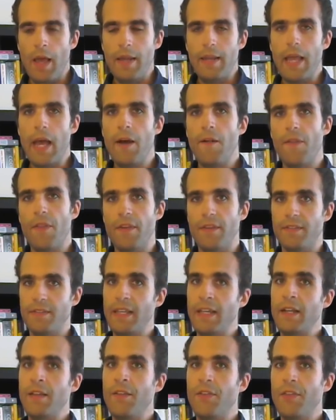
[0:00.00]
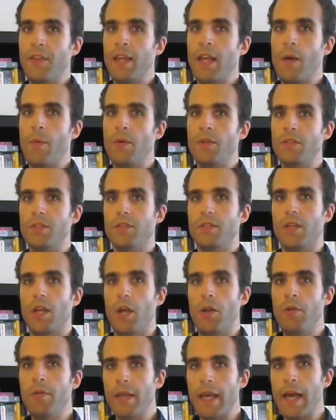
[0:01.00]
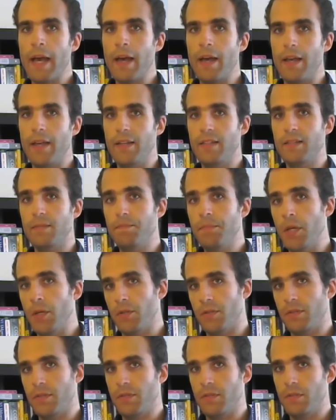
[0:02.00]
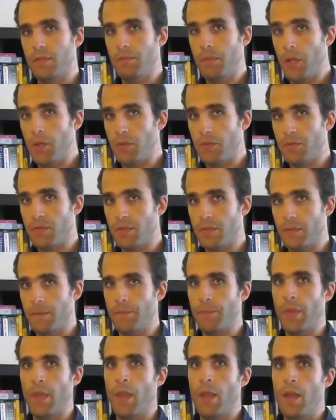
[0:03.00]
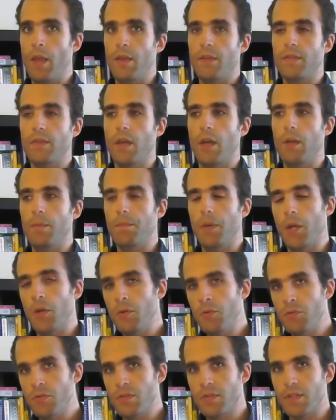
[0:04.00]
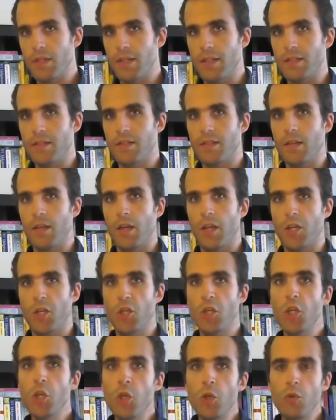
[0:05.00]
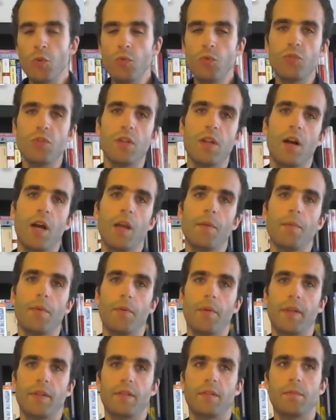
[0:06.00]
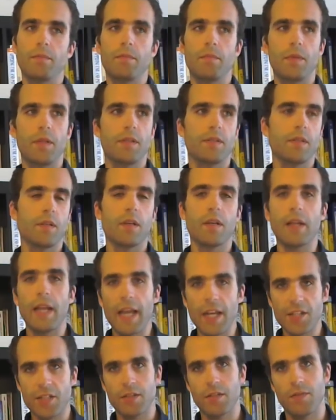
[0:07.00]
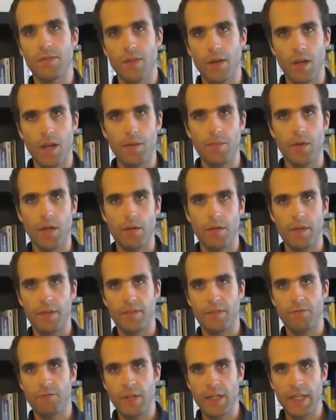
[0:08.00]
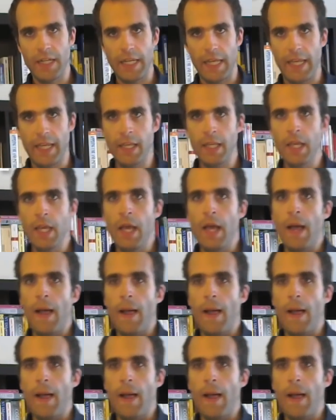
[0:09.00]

Now, the second thing I want you to go look at is Boost. So Boost, it's a huge library. It's a collection of libraries, really.